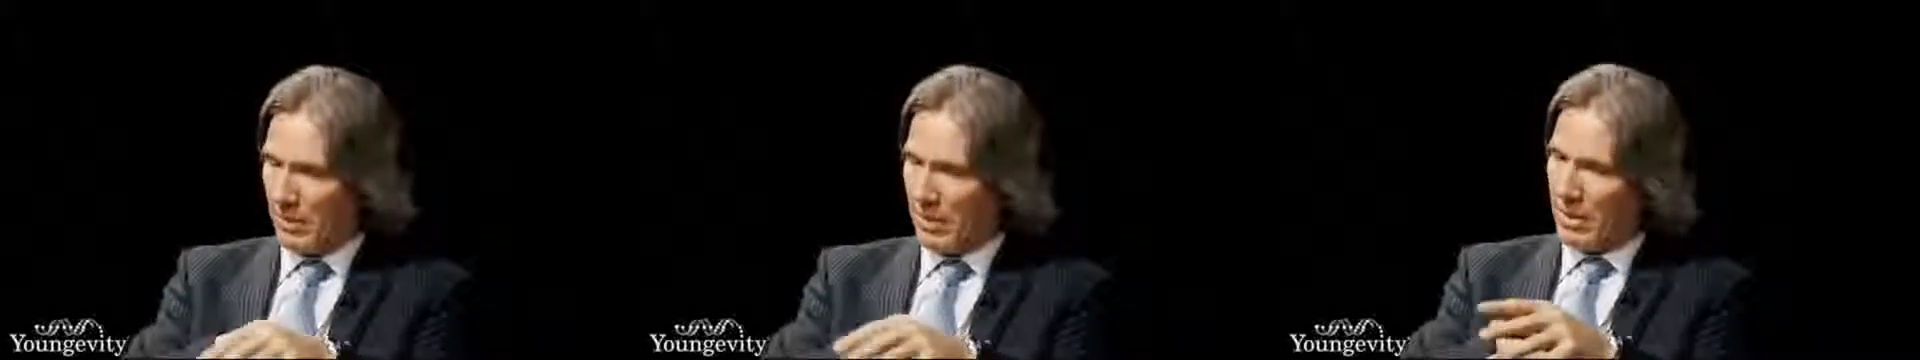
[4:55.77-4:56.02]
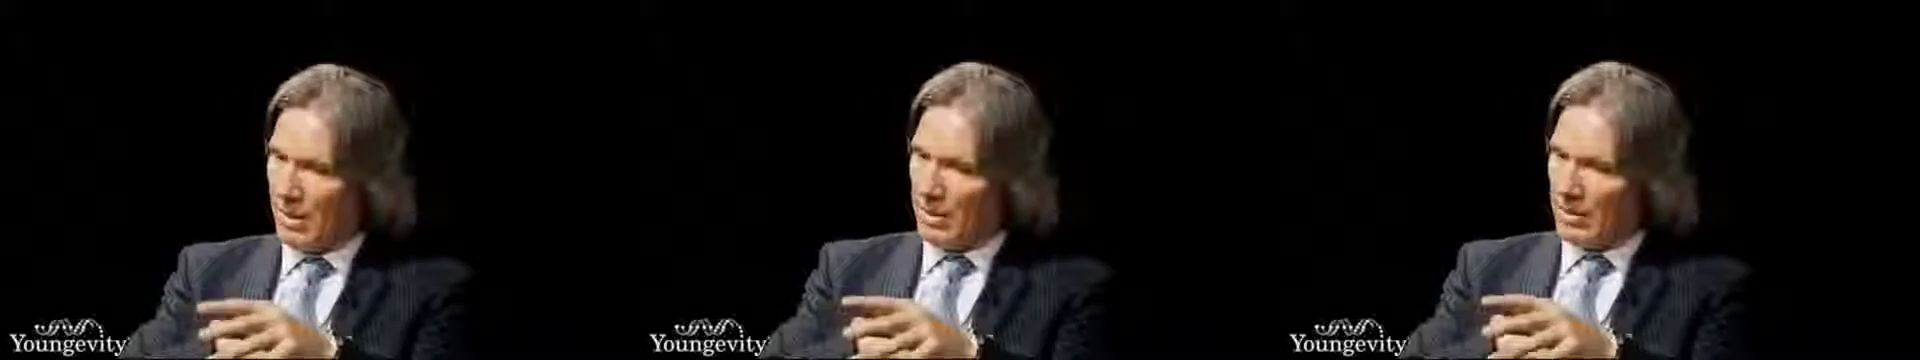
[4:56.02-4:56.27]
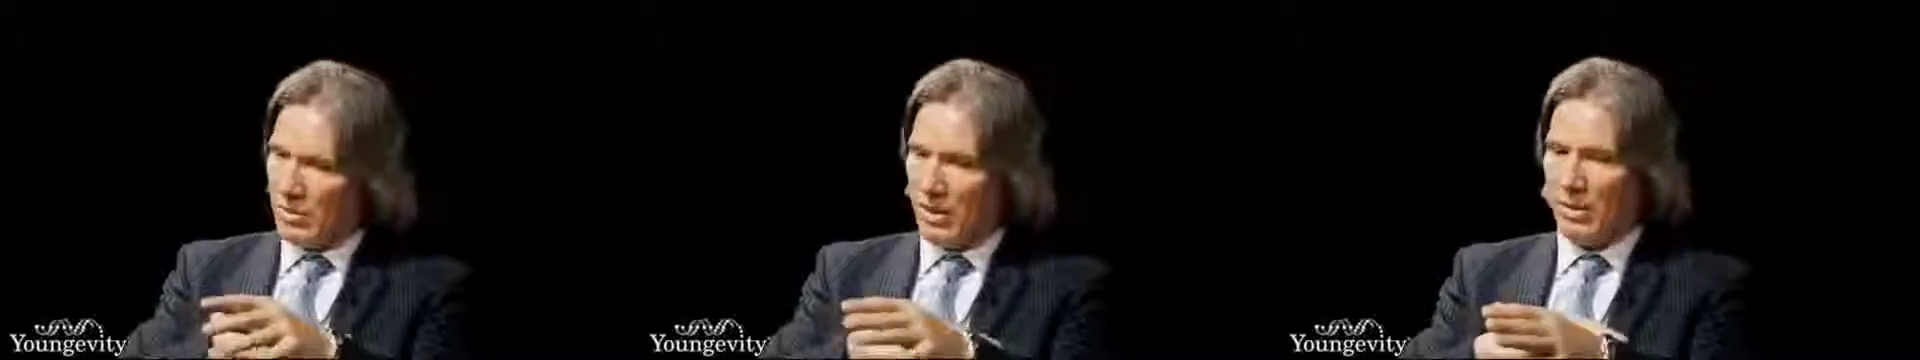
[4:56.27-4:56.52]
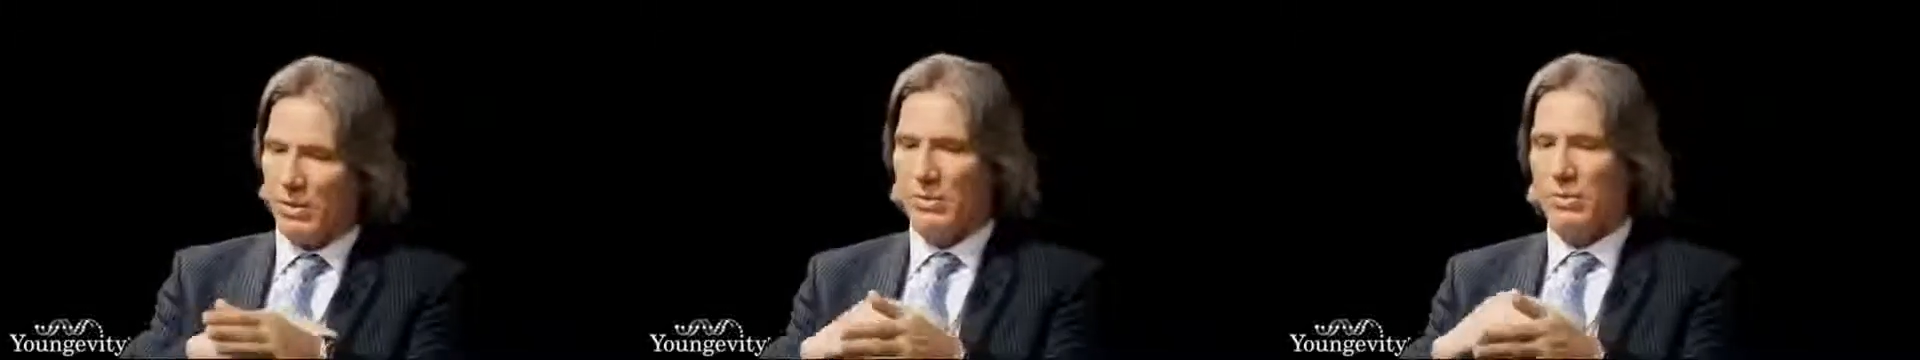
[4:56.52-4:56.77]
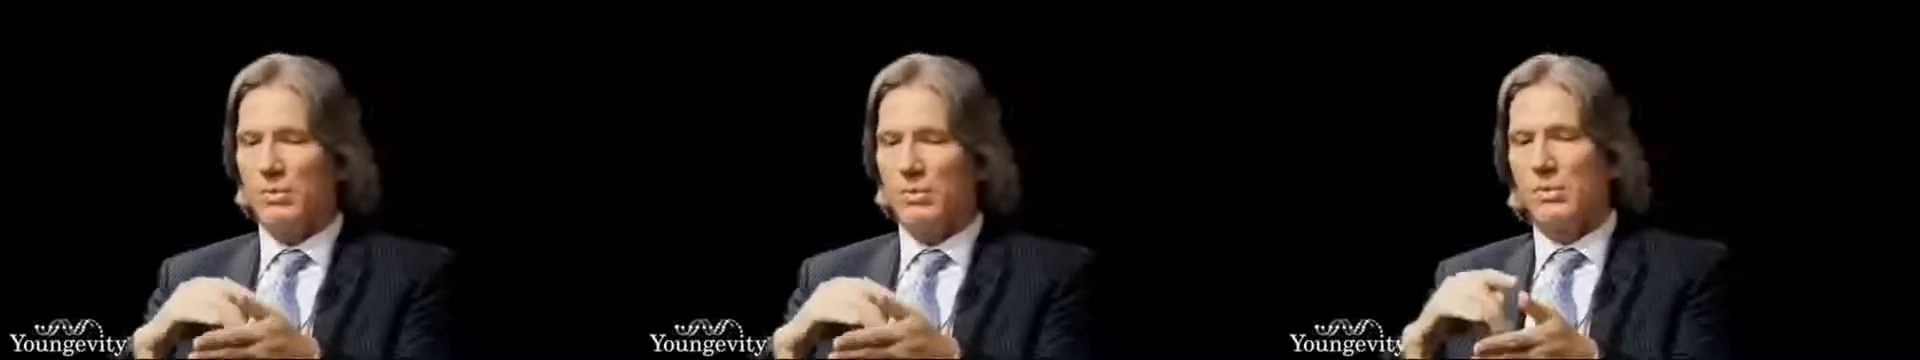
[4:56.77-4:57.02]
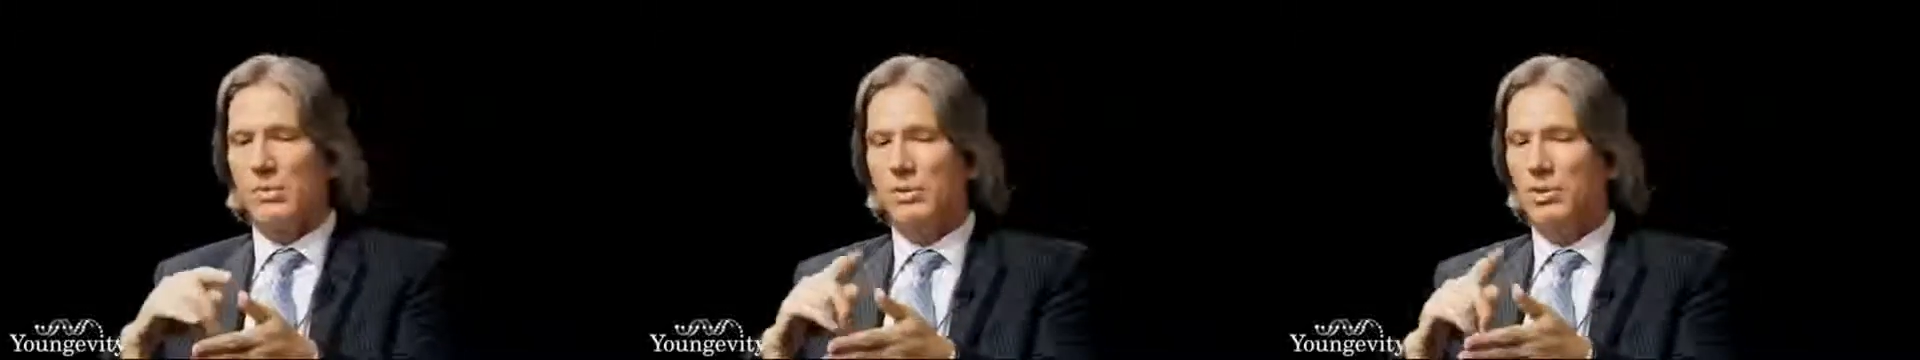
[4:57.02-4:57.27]
Wow. So
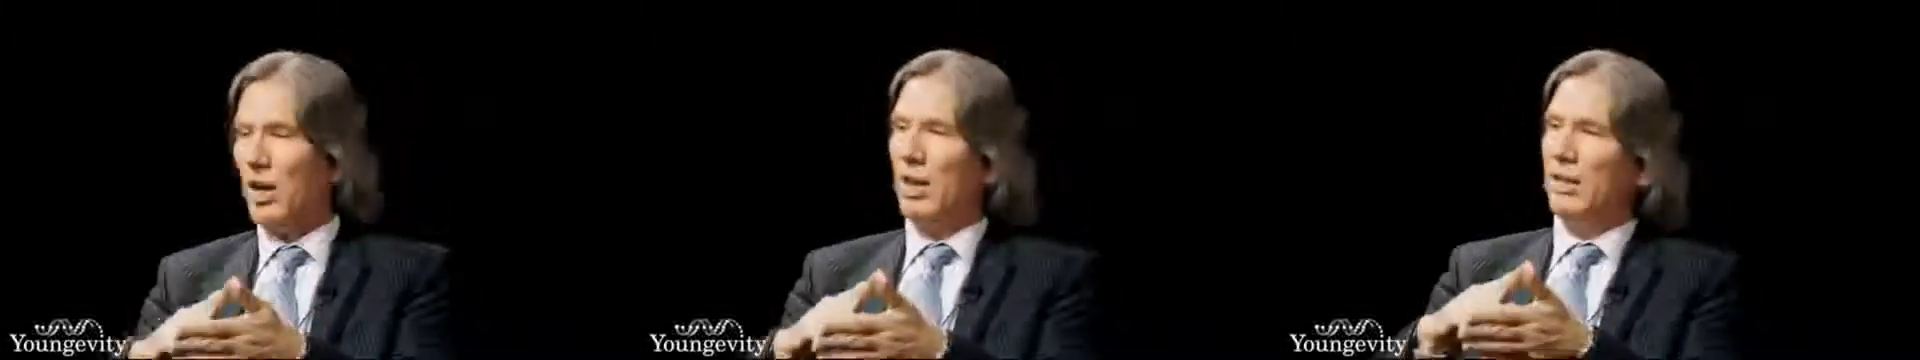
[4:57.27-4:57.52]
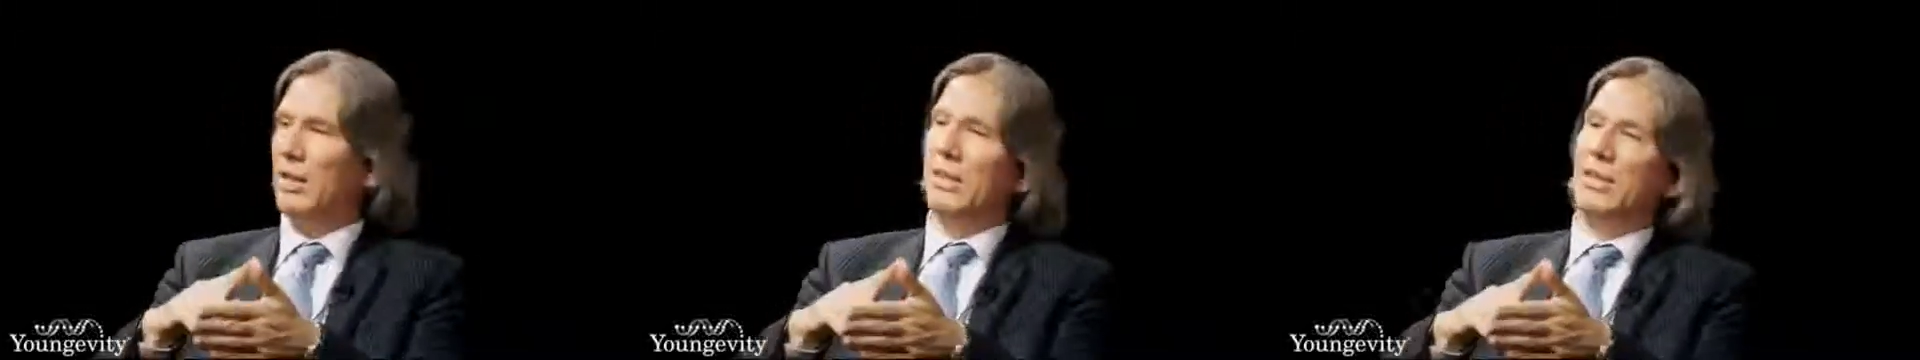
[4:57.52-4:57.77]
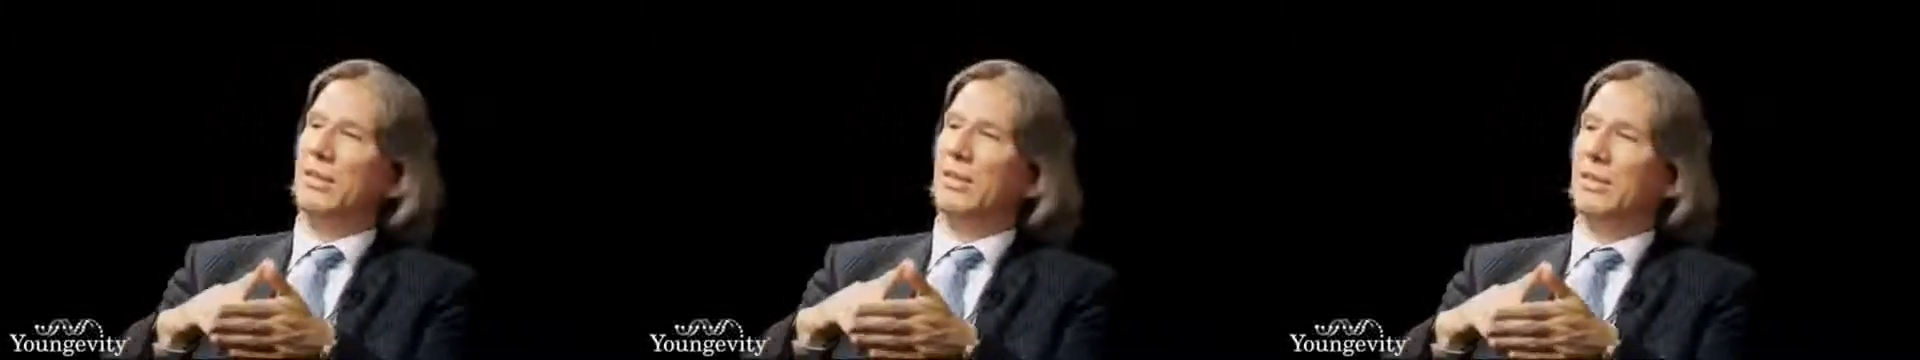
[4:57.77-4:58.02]
chocolate